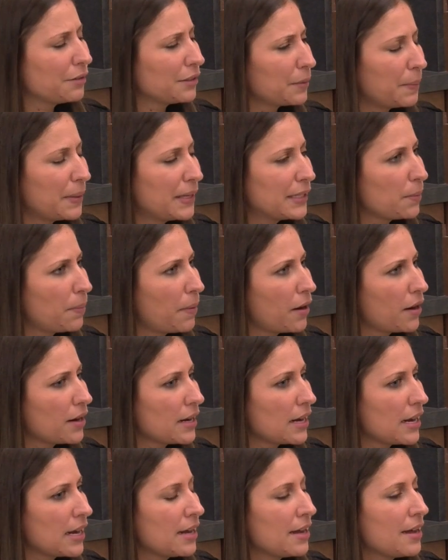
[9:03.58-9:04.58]
was a pizza
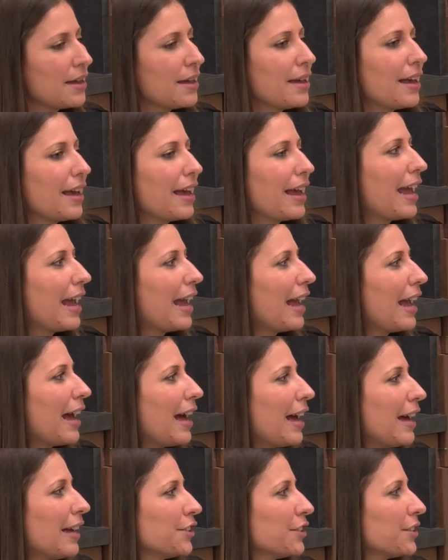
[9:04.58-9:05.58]
party,
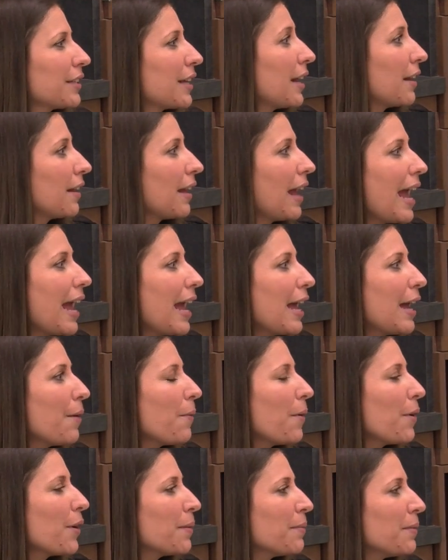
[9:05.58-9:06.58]
and just kind of, hey,
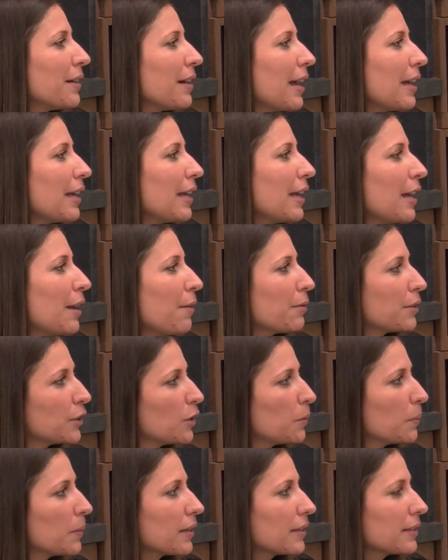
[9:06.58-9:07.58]
welcome to Nike. We're
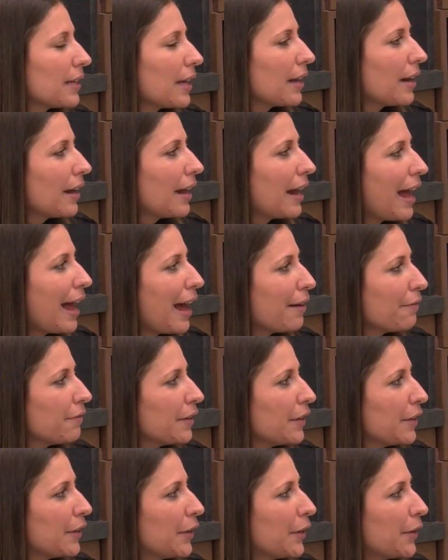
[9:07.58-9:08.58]
super excited to have
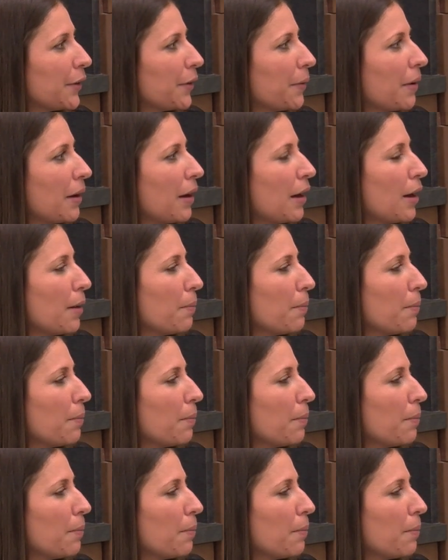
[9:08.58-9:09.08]
you.